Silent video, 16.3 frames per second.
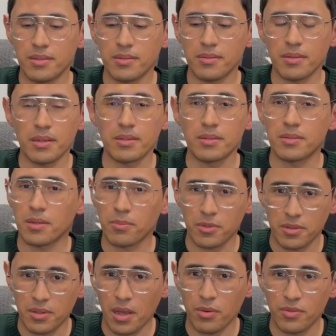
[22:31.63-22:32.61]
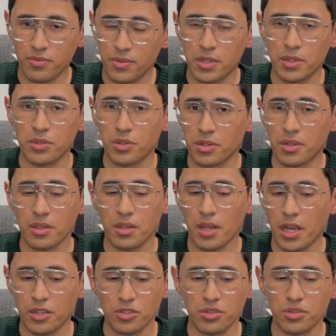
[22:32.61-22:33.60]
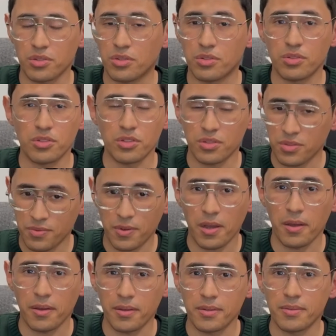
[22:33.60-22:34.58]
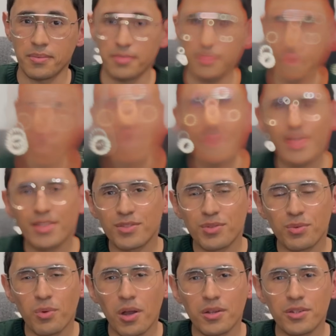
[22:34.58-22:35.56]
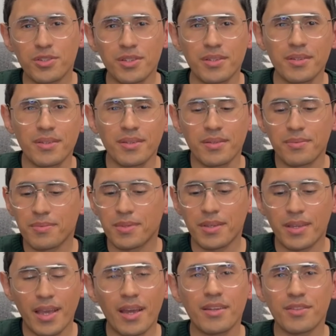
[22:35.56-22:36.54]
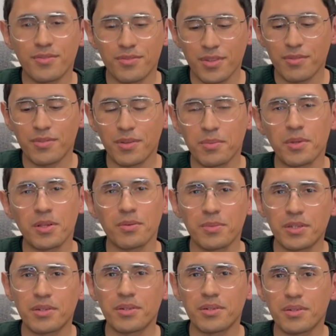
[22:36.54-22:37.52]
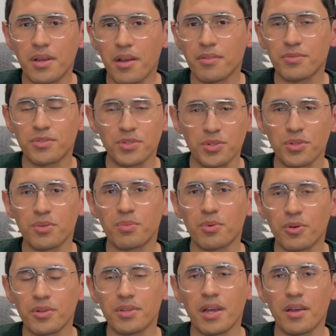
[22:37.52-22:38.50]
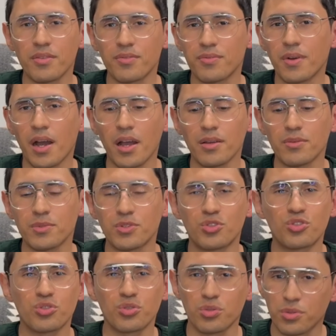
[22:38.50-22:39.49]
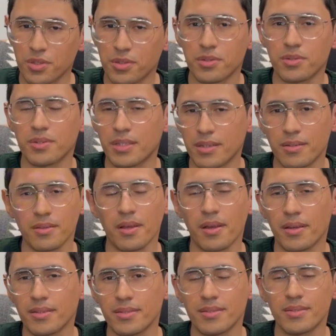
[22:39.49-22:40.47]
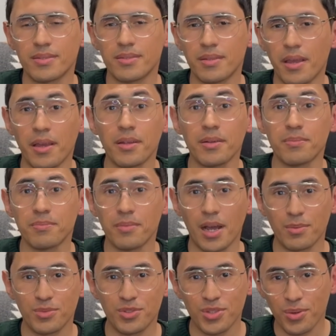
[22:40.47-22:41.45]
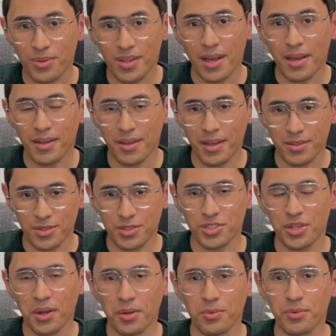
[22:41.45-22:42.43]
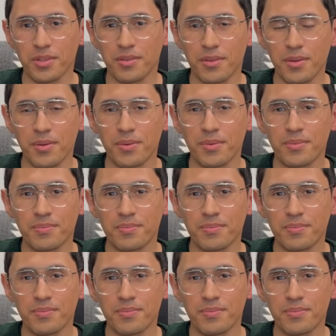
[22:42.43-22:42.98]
and something that would fit in your collection just fine. Thanks for watching. The Canon 50mm f/0.95 is truly a unique lens, and I'm so glad I got to share it with you.